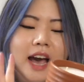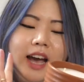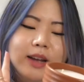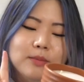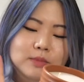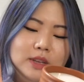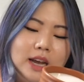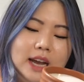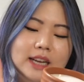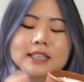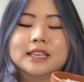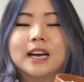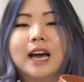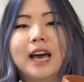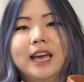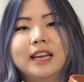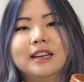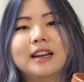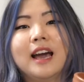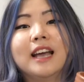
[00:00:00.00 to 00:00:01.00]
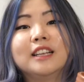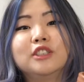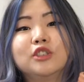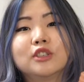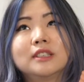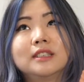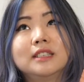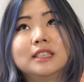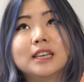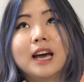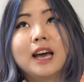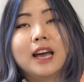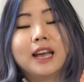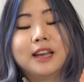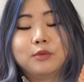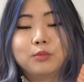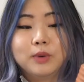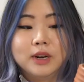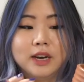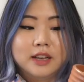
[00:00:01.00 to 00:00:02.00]
I died. I just
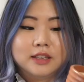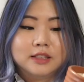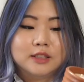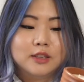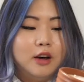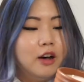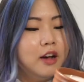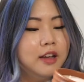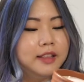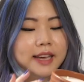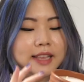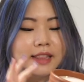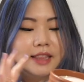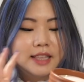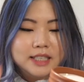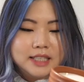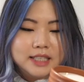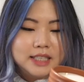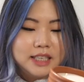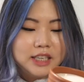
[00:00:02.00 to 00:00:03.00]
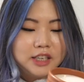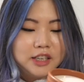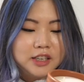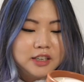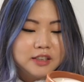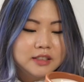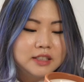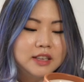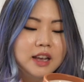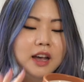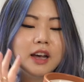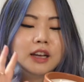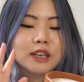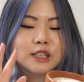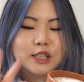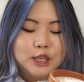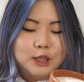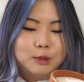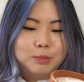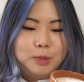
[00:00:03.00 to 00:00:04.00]
died when I saw that this year's
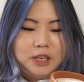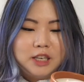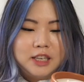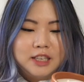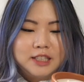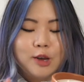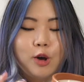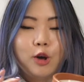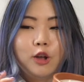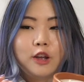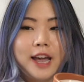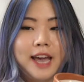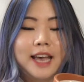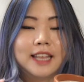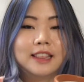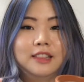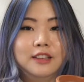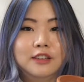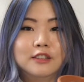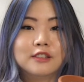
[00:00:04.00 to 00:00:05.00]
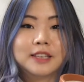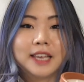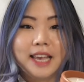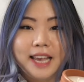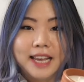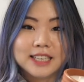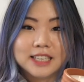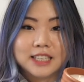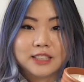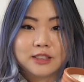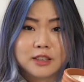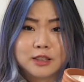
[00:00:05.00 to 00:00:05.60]
dust bunnies all had little candy,